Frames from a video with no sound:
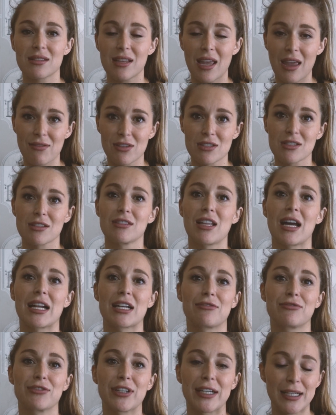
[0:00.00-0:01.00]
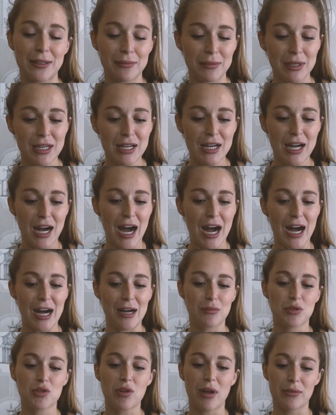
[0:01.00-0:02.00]
Gave us a lot of freedom.
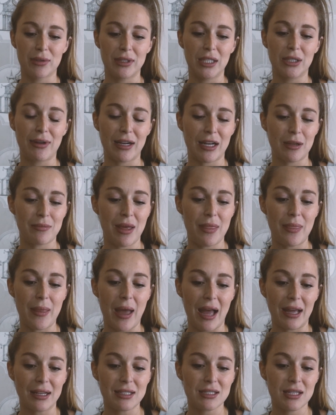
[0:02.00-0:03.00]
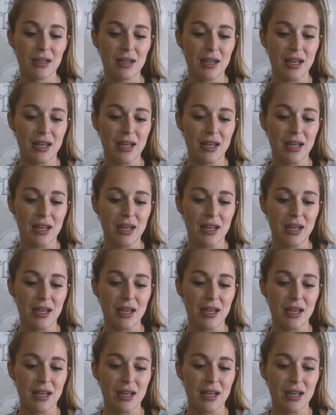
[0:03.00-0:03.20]
So I really recommend that.